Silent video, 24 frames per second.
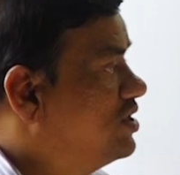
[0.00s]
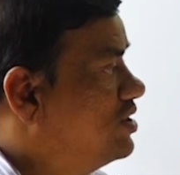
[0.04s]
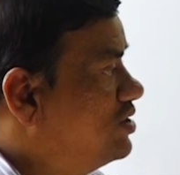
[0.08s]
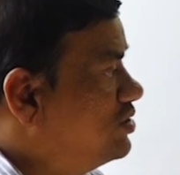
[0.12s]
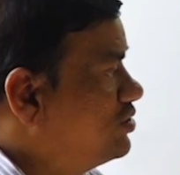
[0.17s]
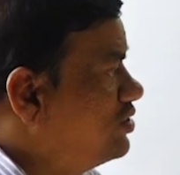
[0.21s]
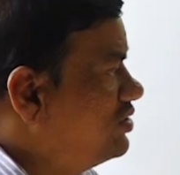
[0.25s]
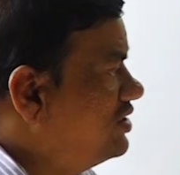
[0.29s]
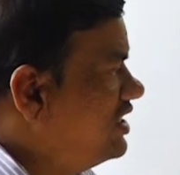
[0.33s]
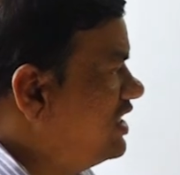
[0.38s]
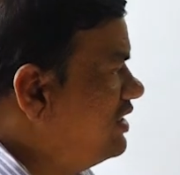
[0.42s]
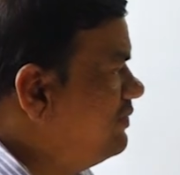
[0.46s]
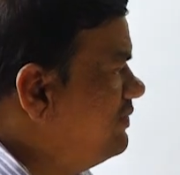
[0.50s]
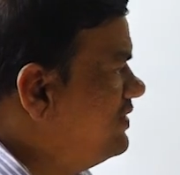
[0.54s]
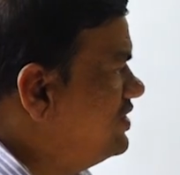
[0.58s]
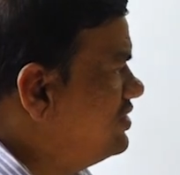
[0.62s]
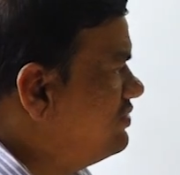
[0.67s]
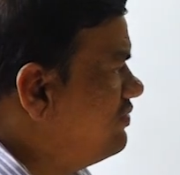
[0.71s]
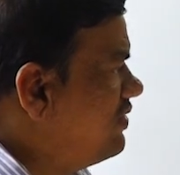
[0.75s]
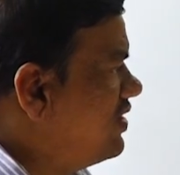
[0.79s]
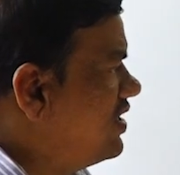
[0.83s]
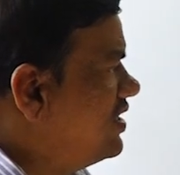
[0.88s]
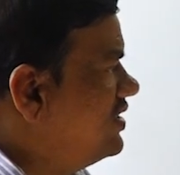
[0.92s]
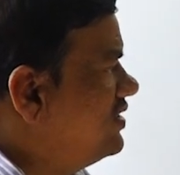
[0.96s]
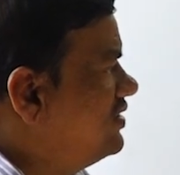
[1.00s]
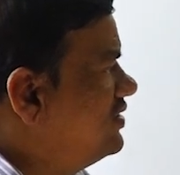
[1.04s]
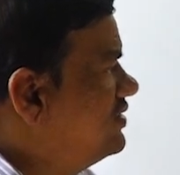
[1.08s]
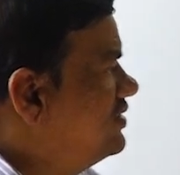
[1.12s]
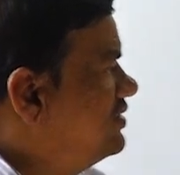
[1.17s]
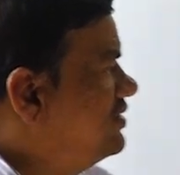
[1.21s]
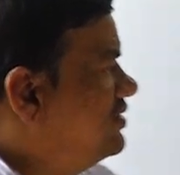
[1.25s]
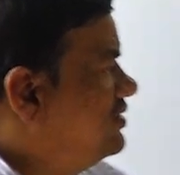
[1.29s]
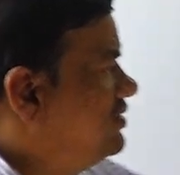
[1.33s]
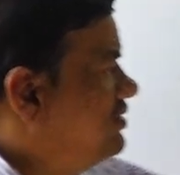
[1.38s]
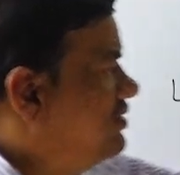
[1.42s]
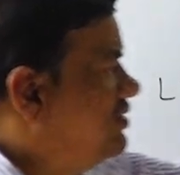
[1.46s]
So that means what?
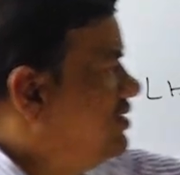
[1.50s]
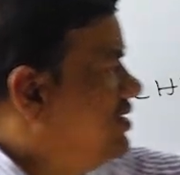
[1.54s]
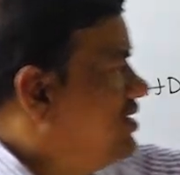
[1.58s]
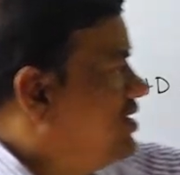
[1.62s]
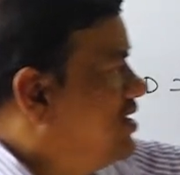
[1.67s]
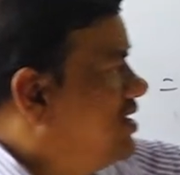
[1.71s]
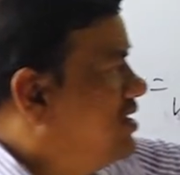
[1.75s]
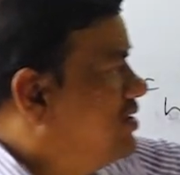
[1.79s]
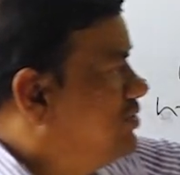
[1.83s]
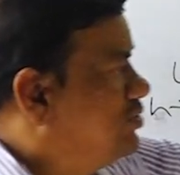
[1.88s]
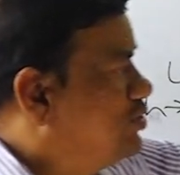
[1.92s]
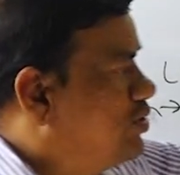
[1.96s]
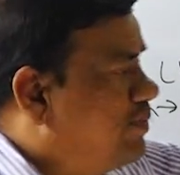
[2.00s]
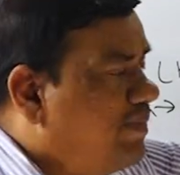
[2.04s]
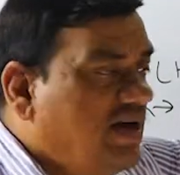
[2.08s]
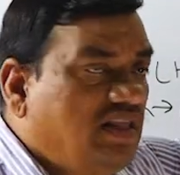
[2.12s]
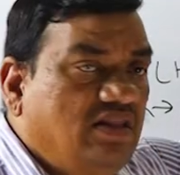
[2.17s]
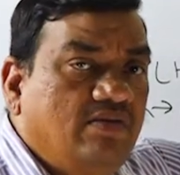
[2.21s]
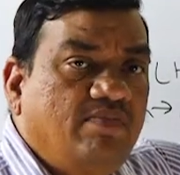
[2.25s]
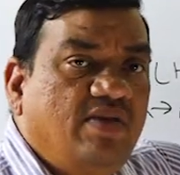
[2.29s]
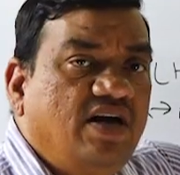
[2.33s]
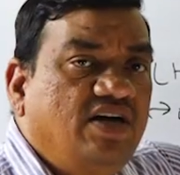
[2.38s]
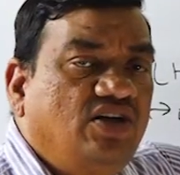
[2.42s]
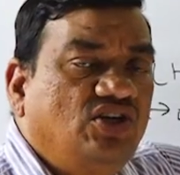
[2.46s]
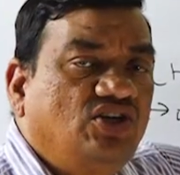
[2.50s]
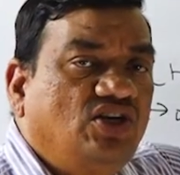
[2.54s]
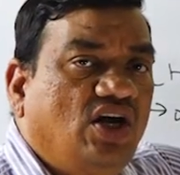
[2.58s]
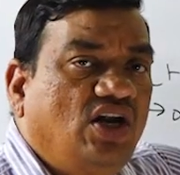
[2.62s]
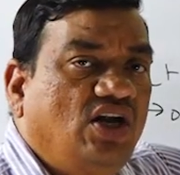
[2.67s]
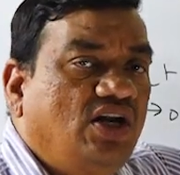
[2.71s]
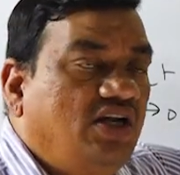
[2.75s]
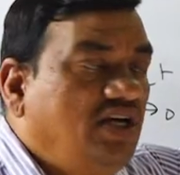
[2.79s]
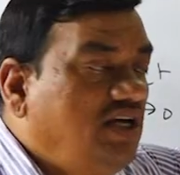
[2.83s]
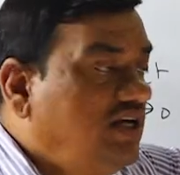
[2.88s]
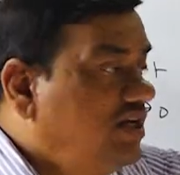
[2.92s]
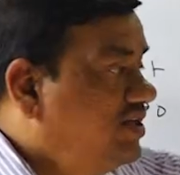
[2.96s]
So
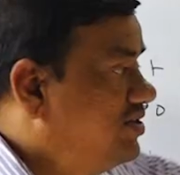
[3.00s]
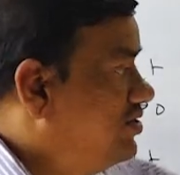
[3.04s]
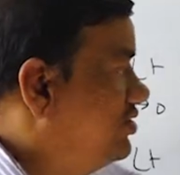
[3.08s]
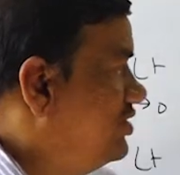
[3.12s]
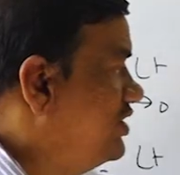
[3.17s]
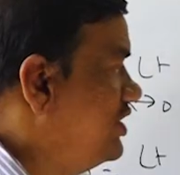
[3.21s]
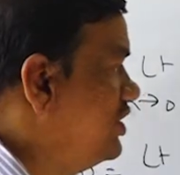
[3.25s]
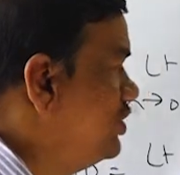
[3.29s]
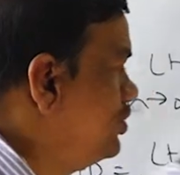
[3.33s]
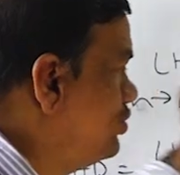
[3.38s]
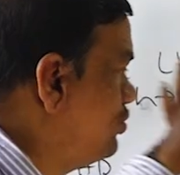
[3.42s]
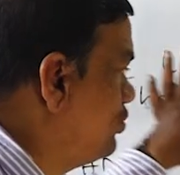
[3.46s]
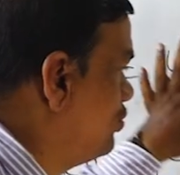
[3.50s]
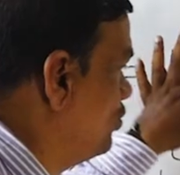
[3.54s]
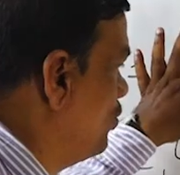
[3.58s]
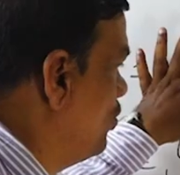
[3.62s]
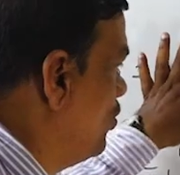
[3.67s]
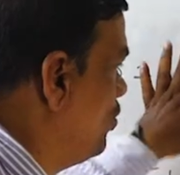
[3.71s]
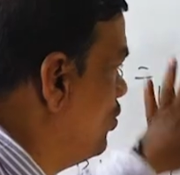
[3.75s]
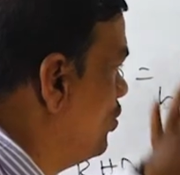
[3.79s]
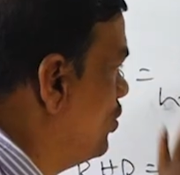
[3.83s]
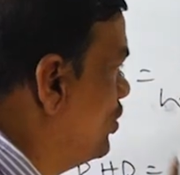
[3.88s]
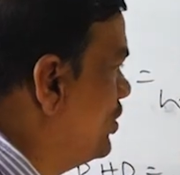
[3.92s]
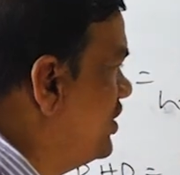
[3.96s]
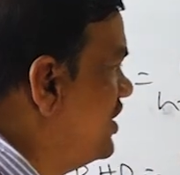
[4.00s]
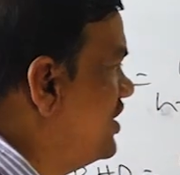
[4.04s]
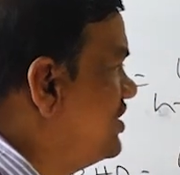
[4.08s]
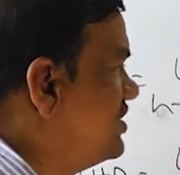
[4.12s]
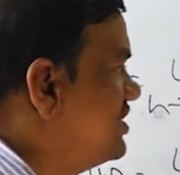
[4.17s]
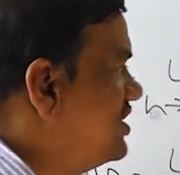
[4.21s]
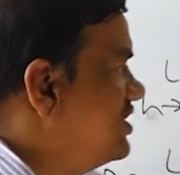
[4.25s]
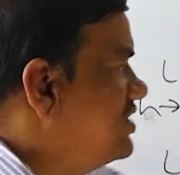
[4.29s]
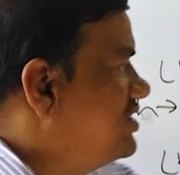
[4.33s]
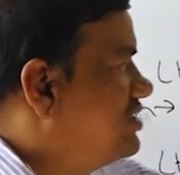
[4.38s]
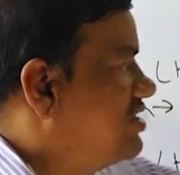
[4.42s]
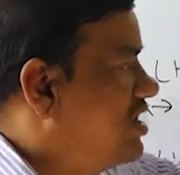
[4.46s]
mathematically, these two
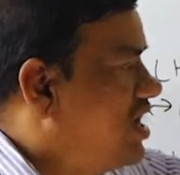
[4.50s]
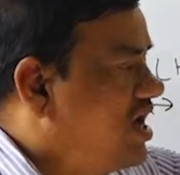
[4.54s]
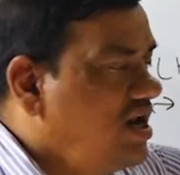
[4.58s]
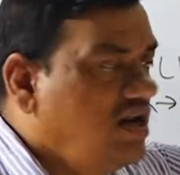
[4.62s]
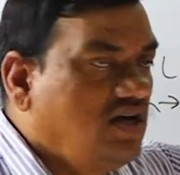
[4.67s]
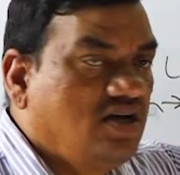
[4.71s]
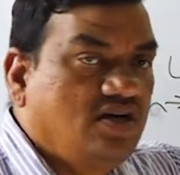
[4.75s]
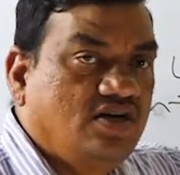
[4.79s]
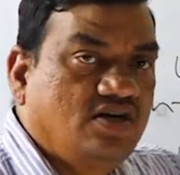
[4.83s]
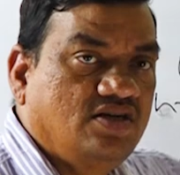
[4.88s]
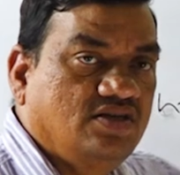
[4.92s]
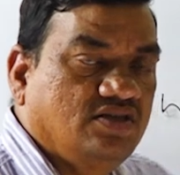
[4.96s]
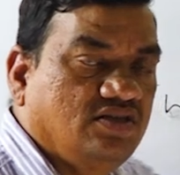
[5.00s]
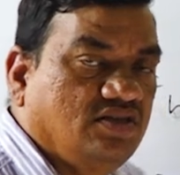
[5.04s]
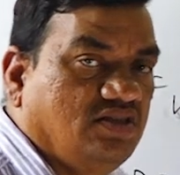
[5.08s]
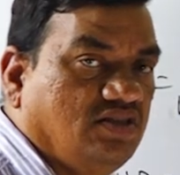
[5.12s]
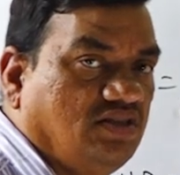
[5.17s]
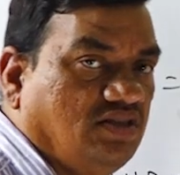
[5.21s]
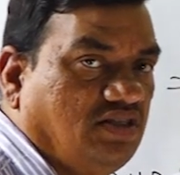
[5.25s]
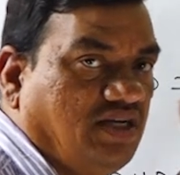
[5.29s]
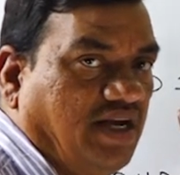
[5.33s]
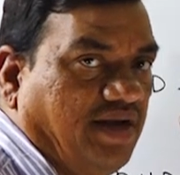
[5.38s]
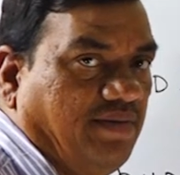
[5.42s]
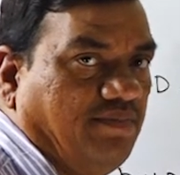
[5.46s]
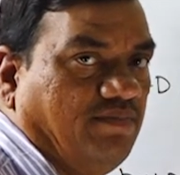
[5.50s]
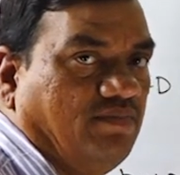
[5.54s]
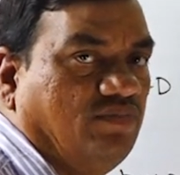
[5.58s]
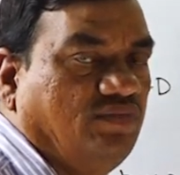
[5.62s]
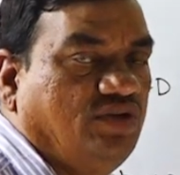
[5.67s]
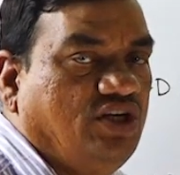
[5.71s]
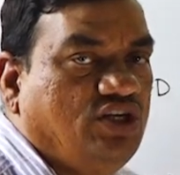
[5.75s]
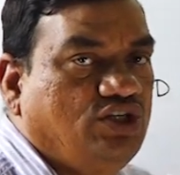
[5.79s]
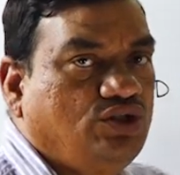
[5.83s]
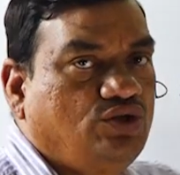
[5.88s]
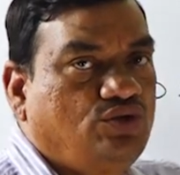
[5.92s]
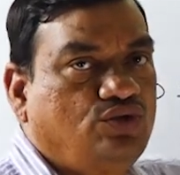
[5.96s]
notations are same.
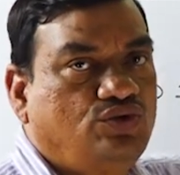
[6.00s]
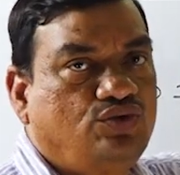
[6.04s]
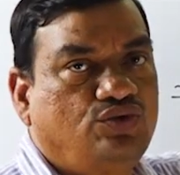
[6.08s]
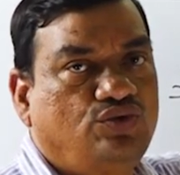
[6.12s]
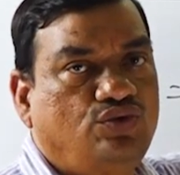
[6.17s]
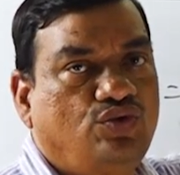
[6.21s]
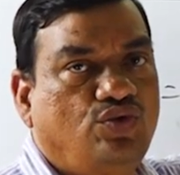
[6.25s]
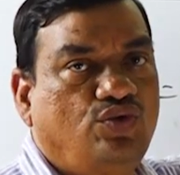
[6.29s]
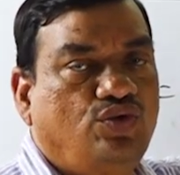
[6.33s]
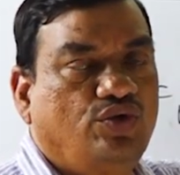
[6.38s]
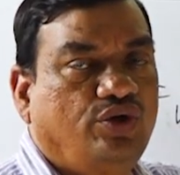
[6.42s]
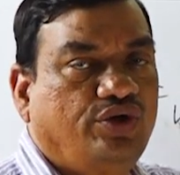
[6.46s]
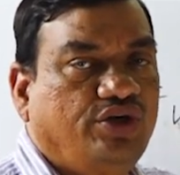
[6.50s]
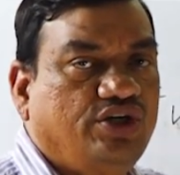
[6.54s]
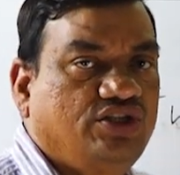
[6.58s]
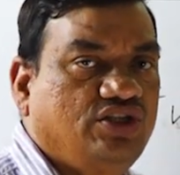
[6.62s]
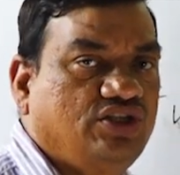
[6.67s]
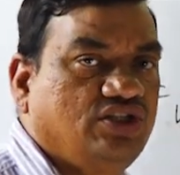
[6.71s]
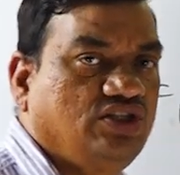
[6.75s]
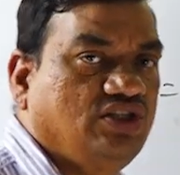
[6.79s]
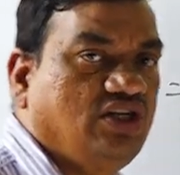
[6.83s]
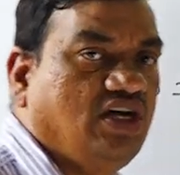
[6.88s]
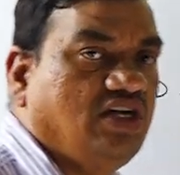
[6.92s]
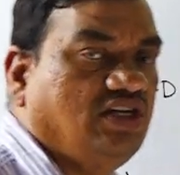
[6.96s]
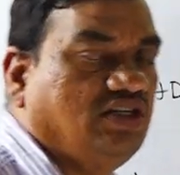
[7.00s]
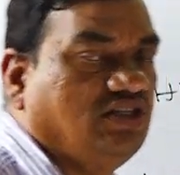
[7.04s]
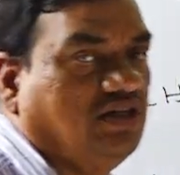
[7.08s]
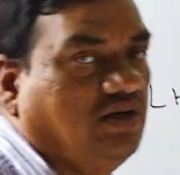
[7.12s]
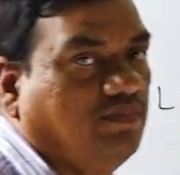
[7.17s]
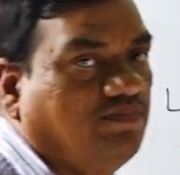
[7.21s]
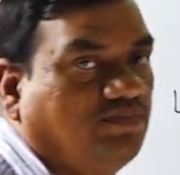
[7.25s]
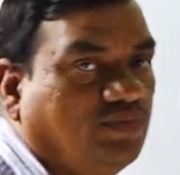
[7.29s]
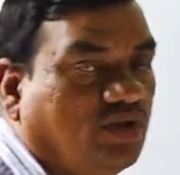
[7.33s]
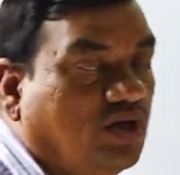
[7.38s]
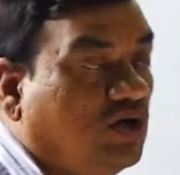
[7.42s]
These two notations are same.